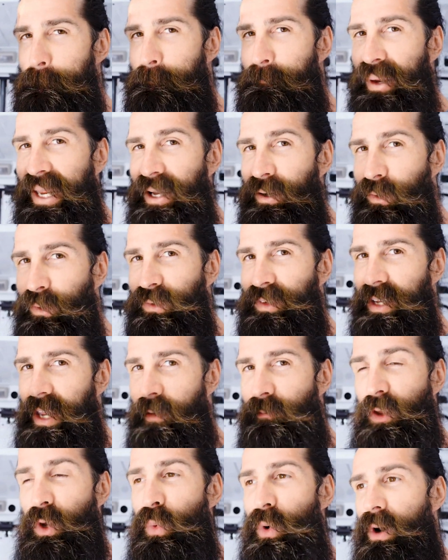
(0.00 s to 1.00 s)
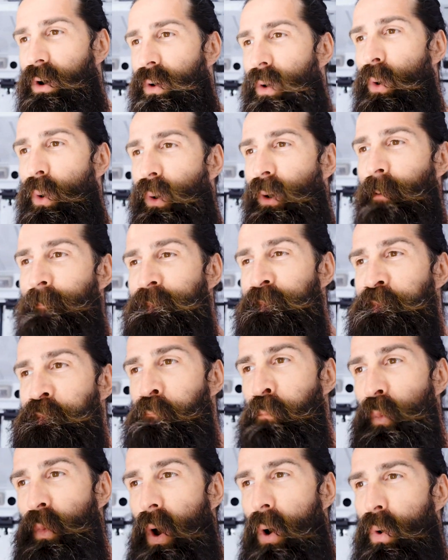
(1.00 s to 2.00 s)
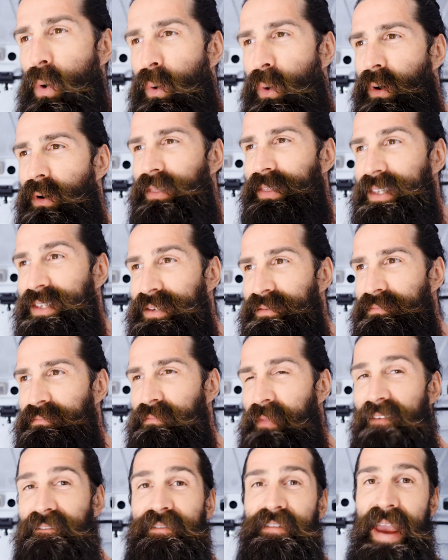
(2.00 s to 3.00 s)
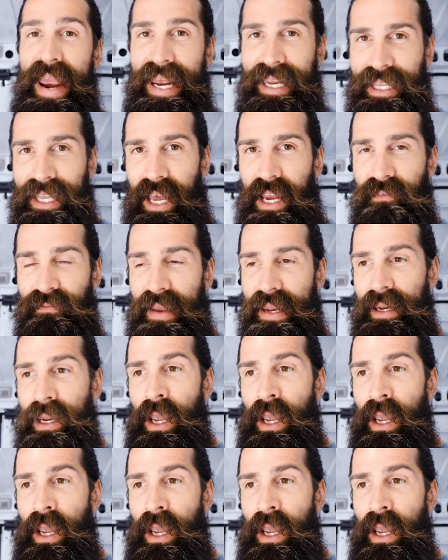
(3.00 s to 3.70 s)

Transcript: build, if you will, or this van life.